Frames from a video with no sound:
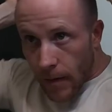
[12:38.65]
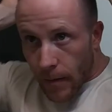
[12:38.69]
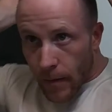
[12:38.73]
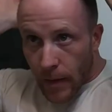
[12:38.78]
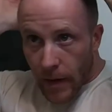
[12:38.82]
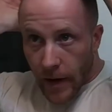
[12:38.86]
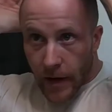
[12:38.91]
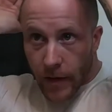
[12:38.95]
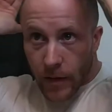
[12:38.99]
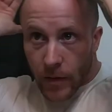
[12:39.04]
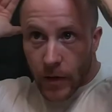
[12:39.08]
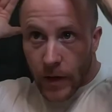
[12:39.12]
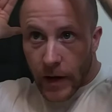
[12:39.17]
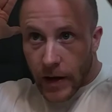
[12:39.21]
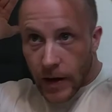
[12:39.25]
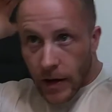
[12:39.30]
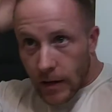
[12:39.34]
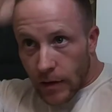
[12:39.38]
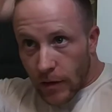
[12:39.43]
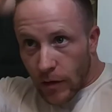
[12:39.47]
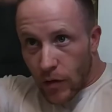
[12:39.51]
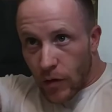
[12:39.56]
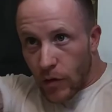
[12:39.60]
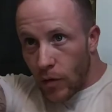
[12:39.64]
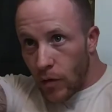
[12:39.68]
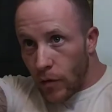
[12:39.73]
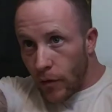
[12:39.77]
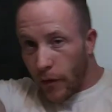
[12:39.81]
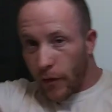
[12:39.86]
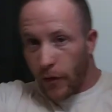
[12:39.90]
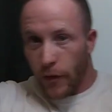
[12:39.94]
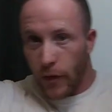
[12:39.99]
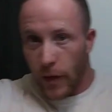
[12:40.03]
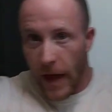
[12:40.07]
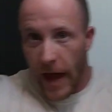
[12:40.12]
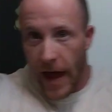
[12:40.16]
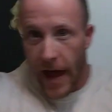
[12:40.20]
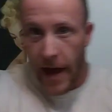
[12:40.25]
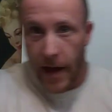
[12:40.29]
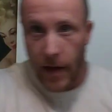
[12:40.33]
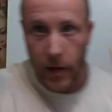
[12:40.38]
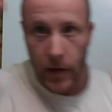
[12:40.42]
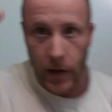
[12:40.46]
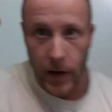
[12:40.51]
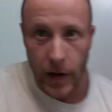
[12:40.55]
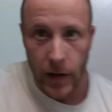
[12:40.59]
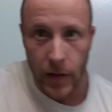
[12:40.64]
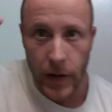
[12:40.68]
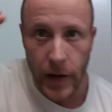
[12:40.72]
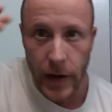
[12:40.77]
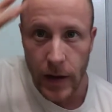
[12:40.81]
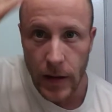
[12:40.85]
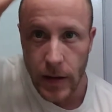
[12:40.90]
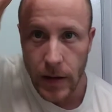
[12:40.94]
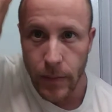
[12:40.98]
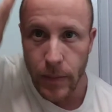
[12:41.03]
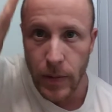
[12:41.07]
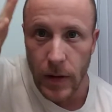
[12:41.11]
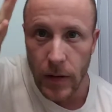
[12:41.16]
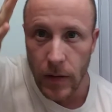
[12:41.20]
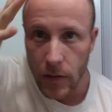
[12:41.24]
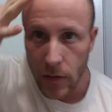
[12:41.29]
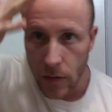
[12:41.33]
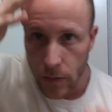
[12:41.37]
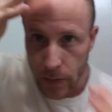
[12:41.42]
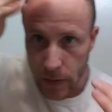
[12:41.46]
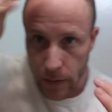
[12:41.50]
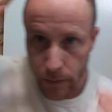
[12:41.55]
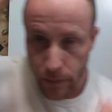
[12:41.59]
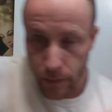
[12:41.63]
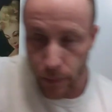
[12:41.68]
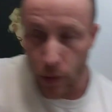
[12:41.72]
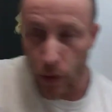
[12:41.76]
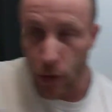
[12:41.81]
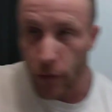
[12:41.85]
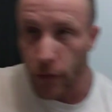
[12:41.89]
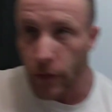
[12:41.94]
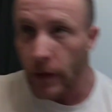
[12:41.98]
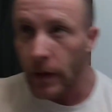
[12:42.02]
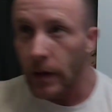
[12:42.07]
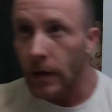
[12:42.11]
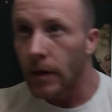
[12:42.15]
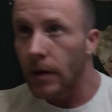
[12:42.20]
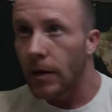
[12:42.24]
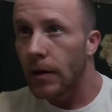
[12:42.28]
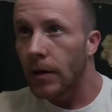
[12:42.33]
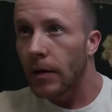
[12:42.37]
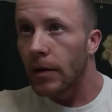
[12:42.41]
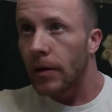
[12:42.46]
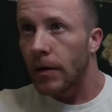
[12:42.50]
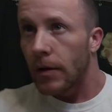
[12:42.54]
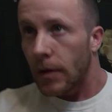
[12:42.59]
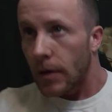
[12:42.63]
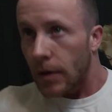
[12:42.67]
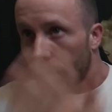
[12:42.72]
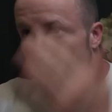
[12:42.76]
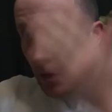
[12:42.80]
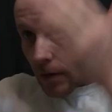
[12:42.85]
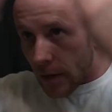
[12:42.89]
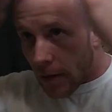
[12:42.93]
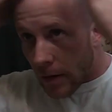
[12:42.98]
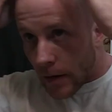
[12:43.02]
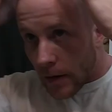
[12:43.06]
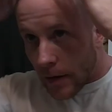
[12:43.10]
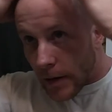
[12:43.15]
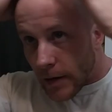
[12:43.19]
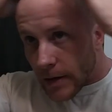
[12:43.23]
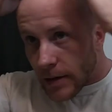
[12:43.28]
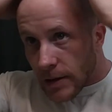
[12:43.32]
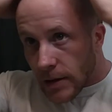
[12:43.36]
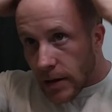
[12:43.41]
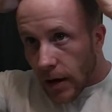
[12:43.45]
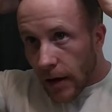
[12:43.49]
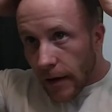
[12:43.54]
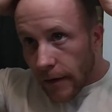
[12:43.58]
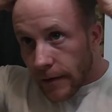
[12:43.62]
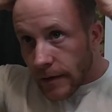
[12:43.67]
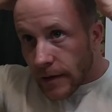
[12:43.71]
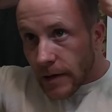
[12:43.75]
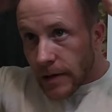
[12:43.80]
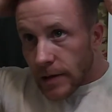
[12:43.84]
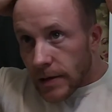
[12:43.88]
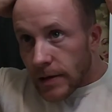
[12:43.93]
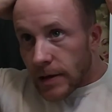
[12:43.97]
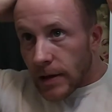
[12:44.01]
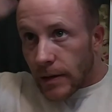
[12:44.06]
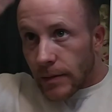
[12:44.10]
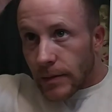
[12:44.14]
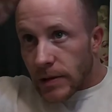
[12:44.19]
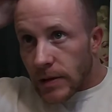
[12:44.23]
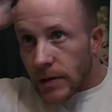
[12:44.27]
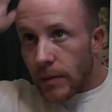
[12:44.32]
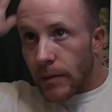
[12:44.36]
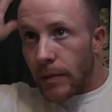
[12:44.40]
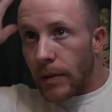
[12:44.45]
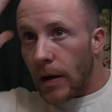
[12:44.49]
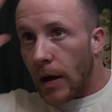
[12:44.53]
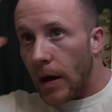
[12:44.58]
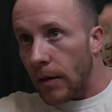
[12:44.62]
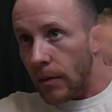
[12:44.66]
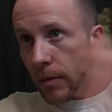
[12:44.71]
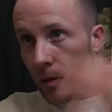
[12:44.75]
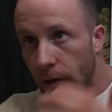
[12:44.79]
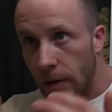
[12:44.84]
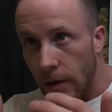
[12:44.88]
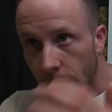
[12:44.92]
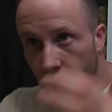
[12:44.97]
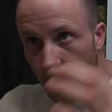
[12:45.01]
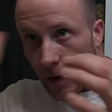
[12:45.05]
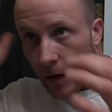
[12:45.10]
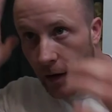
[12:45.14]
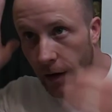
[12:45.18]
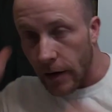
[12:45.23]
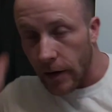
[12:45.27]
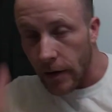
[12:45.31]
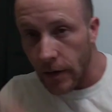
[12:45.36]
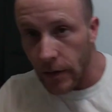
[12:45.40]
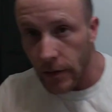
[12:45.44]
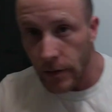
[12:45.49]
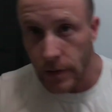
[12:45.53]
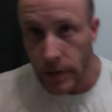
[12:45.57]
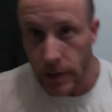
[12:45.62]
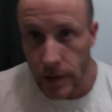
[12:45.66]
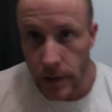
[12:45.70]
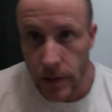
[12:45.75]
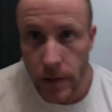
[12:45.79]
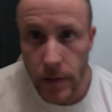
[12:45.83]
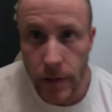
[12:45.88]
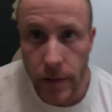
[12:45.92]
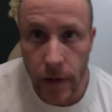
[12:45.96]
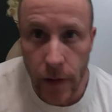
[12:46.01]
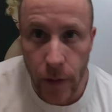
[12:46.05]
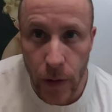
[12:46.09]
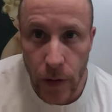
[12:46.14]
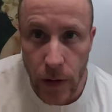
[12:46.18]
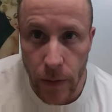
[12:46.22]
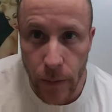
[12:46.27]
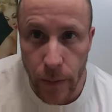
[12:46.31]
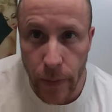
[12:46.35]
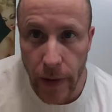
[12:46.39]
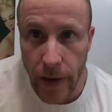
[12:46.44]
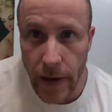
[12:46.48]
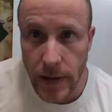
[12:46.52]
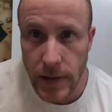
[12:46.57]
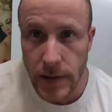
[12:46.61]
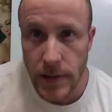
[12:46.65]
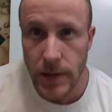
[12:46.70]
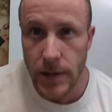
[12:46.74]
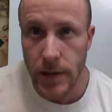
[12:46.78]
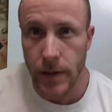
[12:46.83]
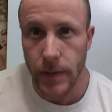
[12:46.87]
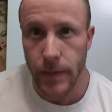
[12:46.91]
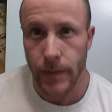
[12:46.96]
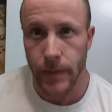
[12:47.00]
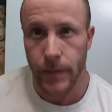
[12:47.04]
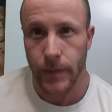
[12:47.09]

But I don't like it too flat. Like I like it to be a little bit poofy. And this stuff seems to be able to, there it goes, do it the best.